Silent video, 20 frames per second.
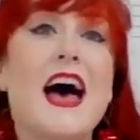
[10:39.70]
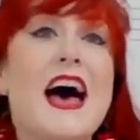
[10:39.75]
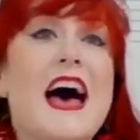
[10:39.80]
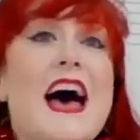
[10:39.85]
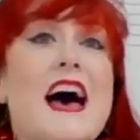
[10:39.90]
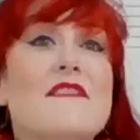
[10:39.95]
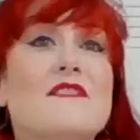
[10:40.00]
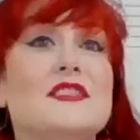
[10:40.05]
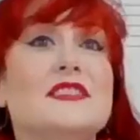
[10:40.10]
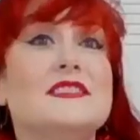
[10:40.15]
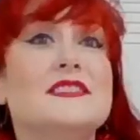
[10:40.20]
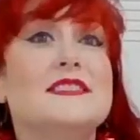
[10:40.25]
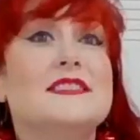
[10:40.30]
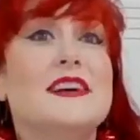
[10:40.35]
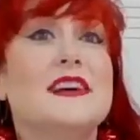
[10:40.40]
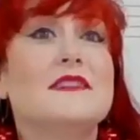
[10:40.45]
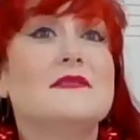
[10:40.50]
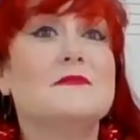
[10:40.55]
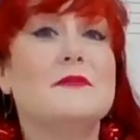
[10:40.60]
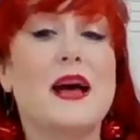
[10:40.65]
Have it
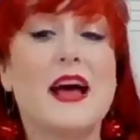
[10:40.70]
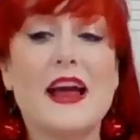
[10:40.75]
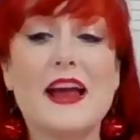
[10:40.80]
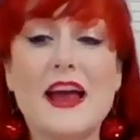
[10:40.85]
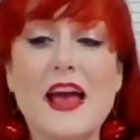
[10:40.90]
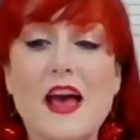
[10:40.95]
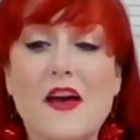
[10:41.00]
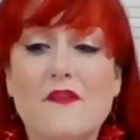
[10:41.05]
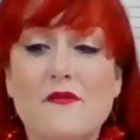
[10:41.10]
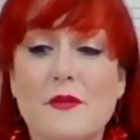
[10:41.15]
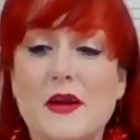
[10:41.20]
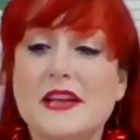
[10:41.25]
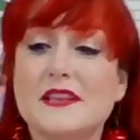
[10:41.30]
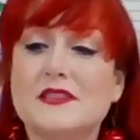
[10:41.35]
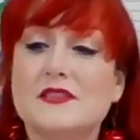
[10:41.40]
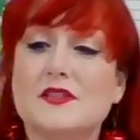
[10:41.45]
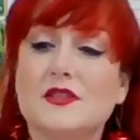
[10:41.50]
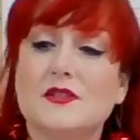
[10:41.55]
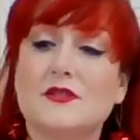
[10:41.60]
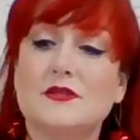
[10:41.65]
done by
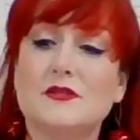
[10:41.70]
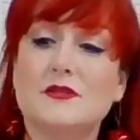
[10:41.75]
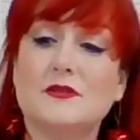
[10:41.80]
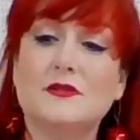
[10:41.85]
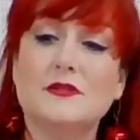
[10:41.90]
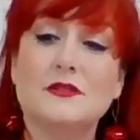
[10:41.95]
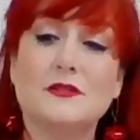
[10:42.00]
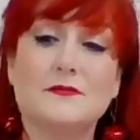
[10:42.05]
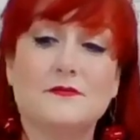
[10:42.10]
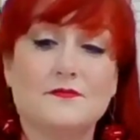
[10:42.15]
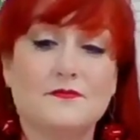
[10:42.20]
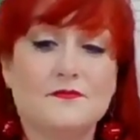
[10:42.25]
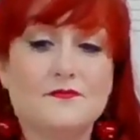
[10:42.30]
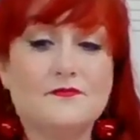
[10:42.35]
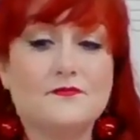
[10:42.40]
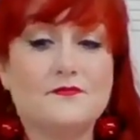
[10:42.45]
2:30.